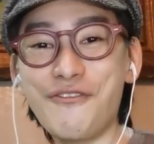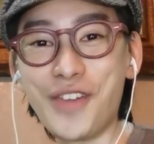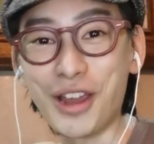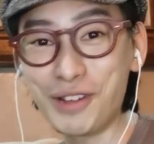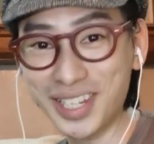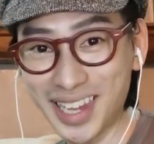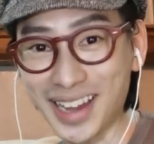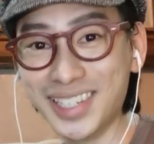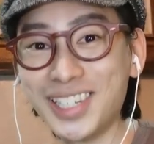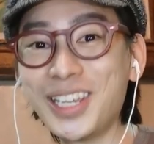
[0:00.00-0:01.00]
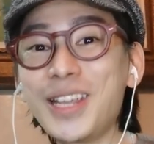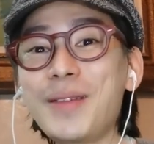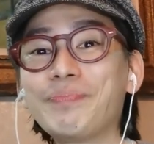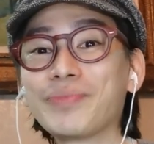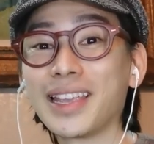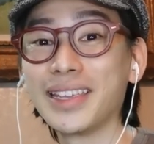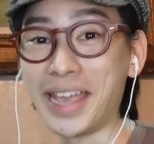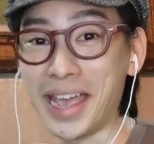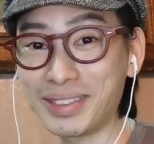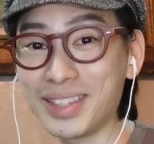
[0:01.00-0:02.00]
Very sexy,
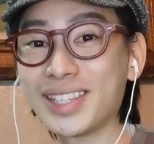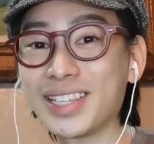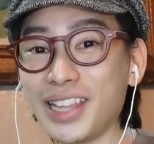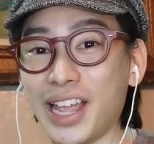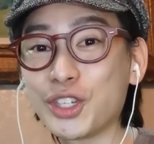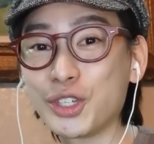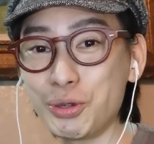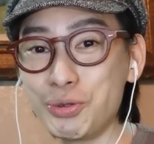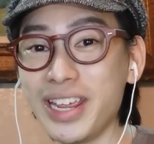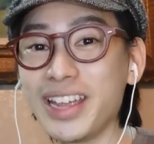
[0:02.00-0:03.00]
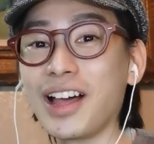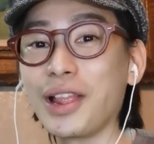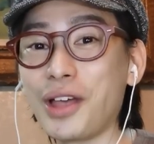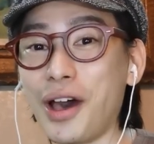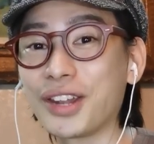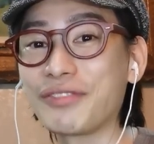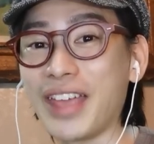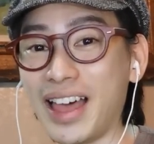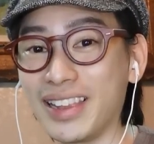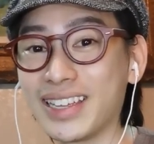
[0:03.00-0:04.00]
yet still exuding a lot
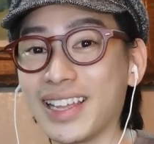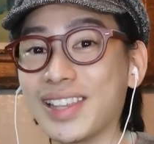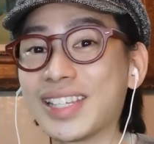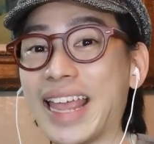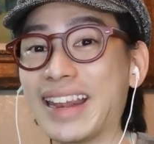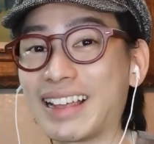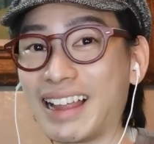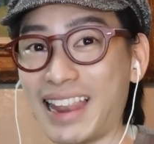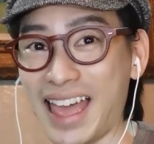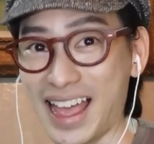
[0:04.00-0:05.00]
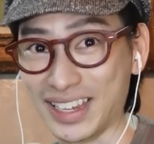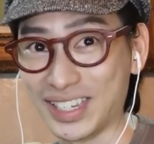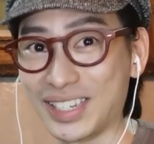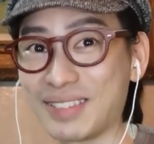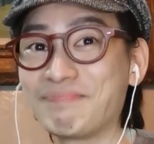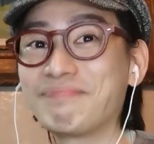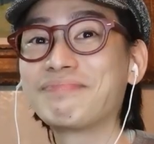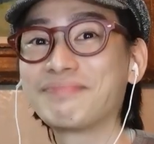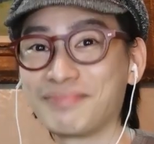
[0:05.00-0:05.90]
of elegance and class.